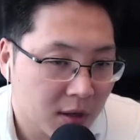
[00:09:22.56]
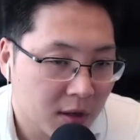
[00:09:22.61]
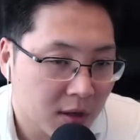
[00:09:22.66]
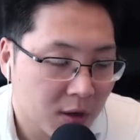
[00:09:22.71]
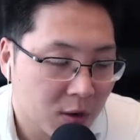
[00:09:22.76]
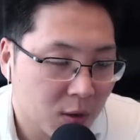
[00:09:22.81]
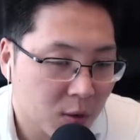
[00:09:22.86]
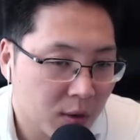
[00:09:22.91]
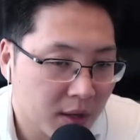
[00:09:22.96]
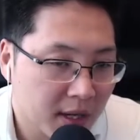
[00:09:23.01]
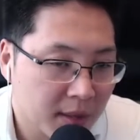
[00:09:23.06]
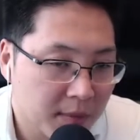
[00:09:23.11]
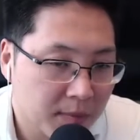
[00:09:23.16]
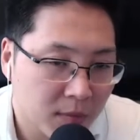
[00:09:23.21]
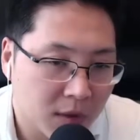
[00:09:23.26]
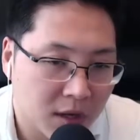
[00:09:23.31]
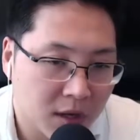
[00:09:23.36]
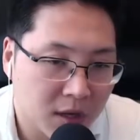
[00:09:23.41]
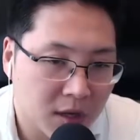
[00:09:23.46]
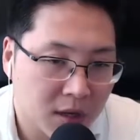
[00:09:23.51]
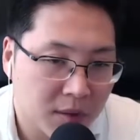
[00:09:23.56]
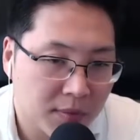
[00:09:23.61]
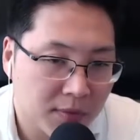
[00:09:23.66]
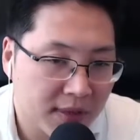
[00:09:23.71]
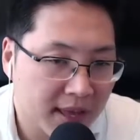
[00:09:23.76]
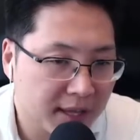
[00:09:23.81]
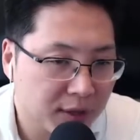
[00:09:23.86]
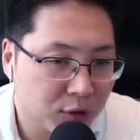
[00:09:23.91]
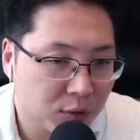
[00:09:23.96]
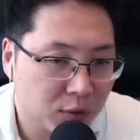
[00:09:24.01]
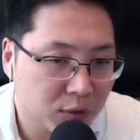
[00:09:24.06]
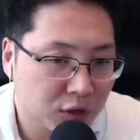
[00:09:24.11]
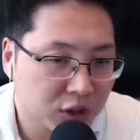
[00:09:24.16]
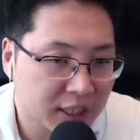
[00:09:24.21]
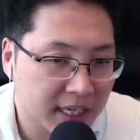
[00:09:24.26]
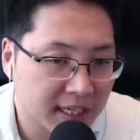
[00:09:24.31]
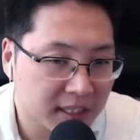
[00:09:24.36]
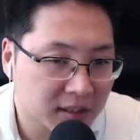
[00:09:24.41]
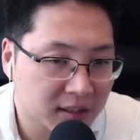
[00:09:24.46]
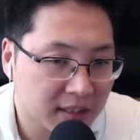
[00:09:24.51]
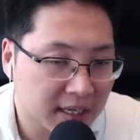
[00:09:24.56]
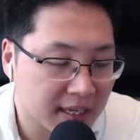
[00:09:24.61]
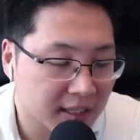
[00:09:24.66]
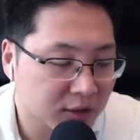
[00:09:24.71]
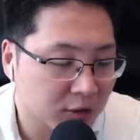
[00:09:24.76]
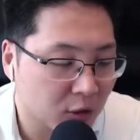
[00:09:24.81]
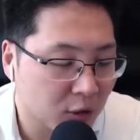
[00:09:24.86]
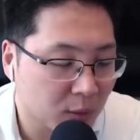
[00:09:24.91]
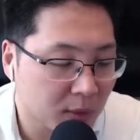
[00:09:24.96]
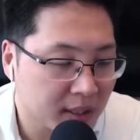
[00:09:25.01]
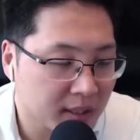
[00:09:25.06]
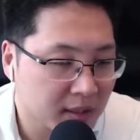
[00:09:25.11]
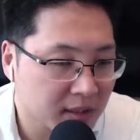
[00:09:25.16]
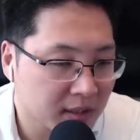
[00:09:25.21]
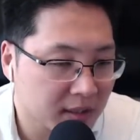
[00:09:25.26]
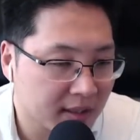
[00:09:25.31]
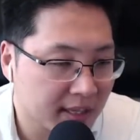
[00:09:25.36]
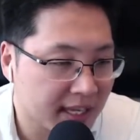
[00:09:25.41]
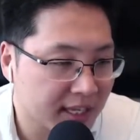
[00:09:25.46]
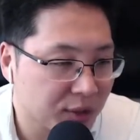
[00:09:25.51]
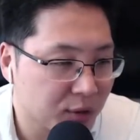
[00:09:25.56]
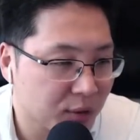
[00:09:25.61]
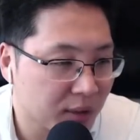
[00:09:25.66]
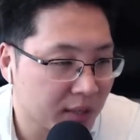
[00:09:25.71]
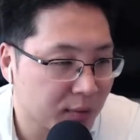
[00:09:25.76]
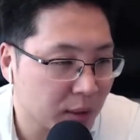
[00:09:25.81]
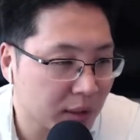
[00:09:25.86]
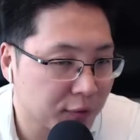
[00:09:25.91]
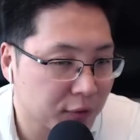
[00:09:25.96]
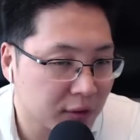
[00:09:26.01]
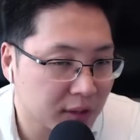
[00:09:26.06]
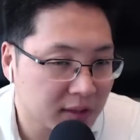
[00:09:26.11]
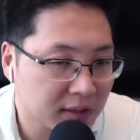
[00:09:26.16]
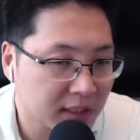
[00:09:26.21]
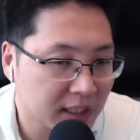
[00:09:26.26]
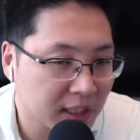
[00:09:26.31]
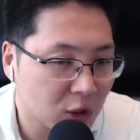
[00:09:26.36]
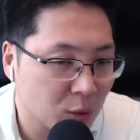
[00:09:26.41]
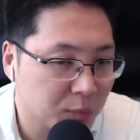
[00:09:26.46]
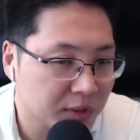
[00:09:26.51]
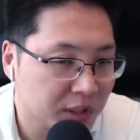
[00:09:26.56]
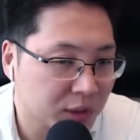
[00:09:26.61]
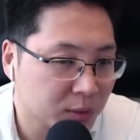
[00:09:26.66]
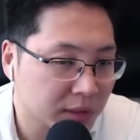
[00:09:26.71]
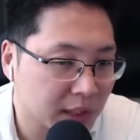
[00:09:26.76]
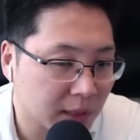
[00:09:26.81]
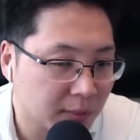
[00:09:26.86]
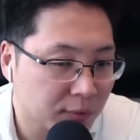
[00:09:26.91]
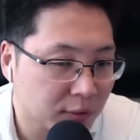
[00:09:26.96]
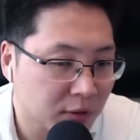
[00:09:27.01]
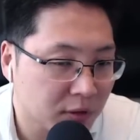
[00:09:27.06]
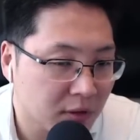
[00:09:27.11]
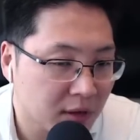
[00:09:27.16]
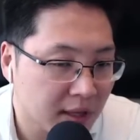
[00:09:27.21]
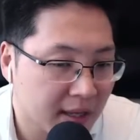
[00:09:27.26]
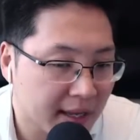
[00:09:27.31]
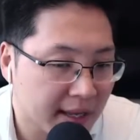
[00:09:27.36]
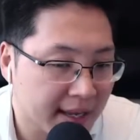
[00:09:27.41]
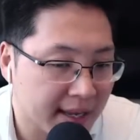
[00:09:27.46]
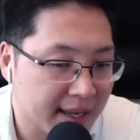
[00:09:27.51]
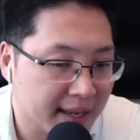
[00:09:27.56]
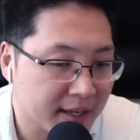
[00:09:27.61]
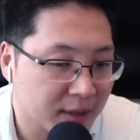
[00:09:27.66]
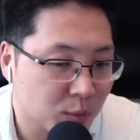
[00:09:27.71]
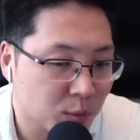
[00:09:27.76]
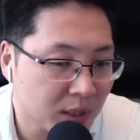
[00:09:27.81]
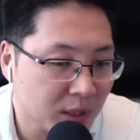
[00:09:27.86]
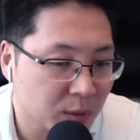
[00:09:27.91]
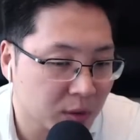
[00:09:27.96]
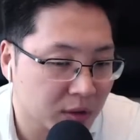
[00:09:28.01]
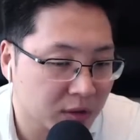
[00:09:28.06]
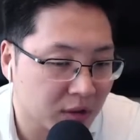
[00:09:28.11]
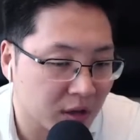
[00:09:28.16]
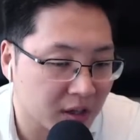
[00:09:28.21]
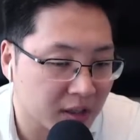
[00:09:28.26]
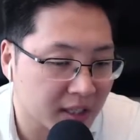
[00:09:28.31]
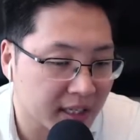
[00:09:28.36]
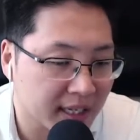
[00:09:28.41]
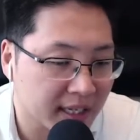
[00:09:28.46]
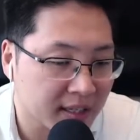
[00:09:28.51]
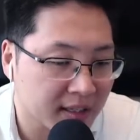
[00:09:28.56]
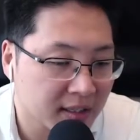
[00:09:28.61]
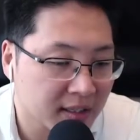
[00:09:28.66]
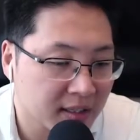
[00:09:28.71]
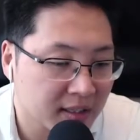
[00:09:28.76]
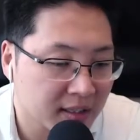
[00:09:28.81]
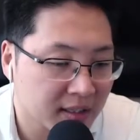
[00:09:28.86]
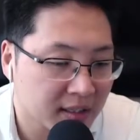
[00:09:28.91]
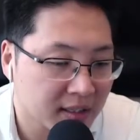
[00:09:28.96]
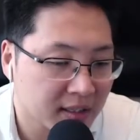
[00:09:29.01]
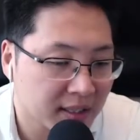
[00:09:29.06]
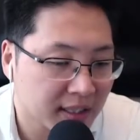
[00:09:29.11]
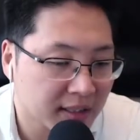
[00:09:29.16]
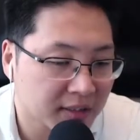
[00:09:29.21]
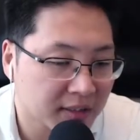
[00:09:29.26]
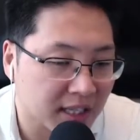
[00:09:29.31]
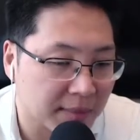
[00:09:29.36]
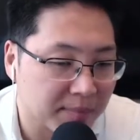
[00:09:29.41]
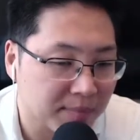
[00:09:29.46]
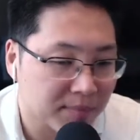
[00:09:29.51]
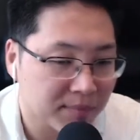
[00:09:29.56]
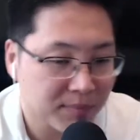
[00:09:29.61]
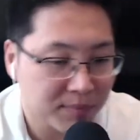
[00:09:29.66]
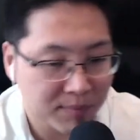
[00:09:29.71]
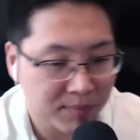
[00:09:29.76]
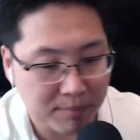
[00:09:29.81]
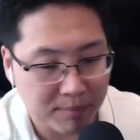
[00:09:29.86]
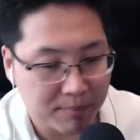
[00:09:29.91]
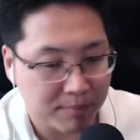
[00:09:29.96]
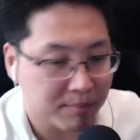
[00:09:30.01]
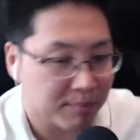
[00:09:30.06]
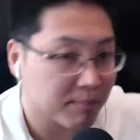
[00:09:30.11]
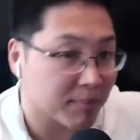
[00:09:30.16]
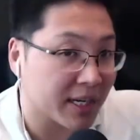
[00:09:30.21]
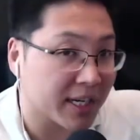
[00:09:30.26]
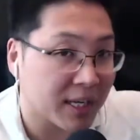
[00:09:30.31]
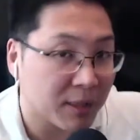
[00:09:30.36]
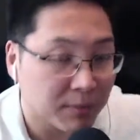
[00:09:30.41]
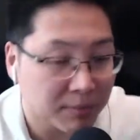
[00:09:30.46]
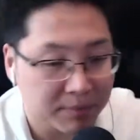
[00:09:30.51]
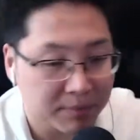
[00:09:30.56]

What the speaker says: Okay. Thank you, Janice, as always. Thank you, everyone, for listening. Hope this was helpful, and we will talk again next time. Bye now.